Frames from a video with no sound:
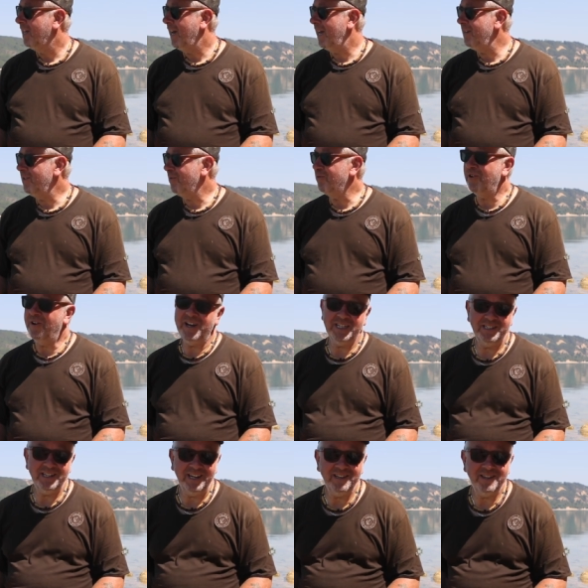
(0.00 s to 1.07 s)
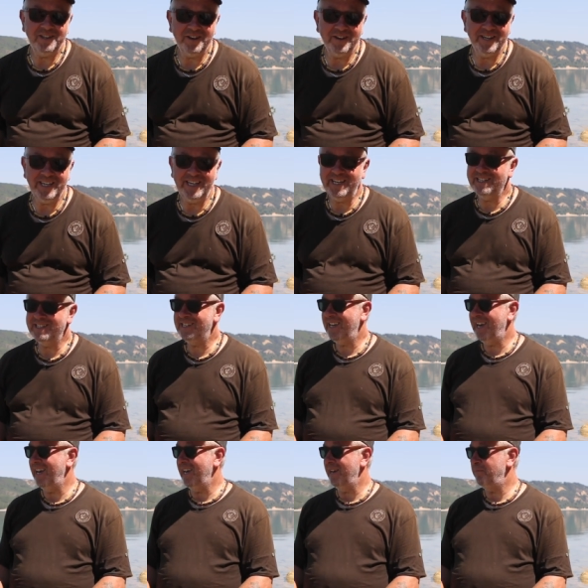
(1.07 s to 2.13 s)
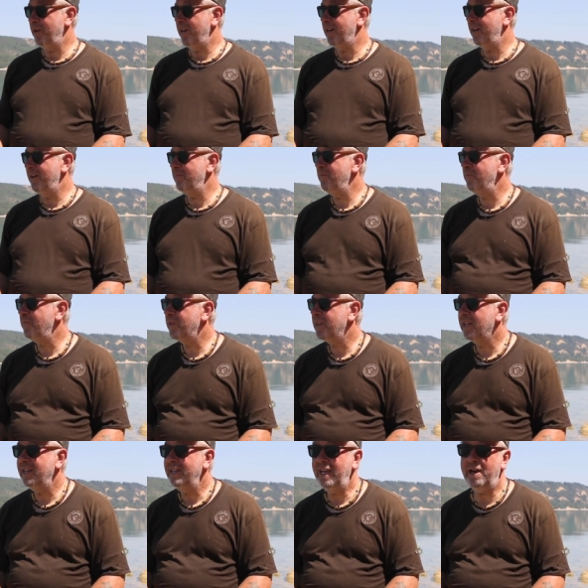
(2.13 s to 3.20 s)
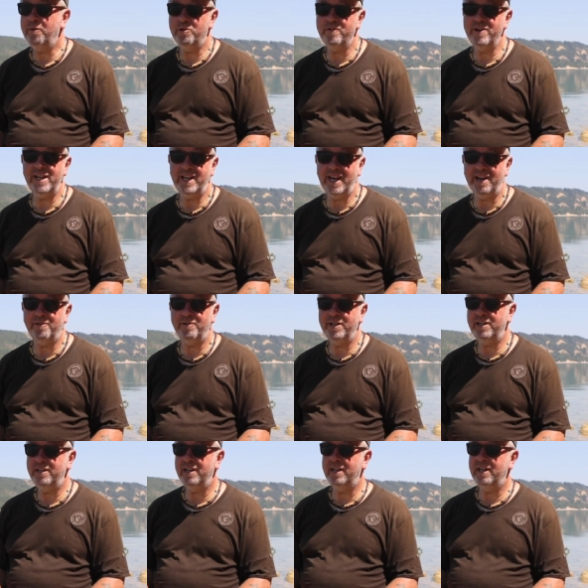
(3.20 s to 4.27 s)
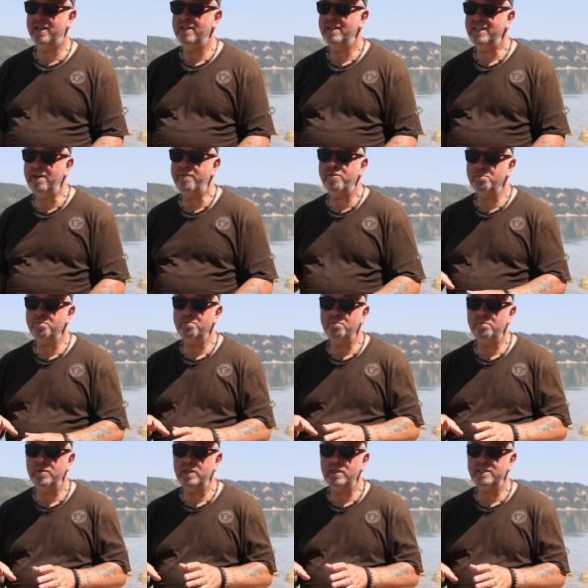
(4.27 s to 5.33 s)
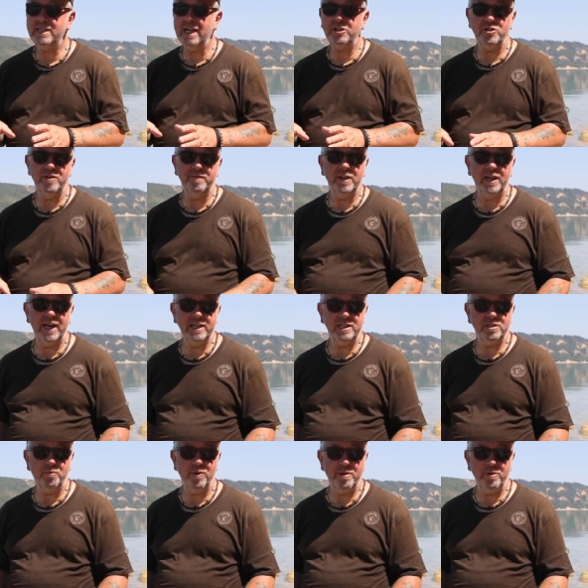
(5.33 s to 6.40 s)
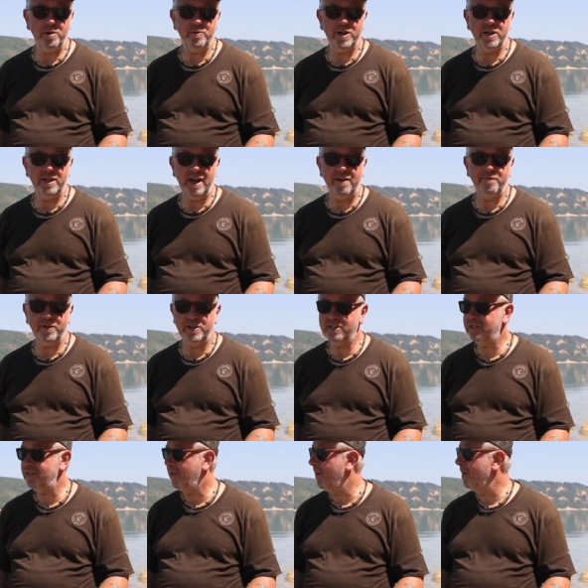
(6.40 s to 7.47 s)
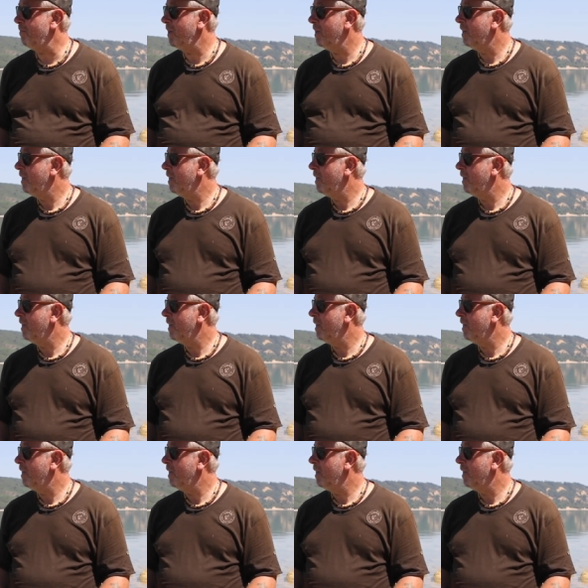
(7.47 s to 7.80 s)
And all right, it's taken 30 years to get here, but um, yeah, we're here now and uh, different section of the lake to where we were that first time.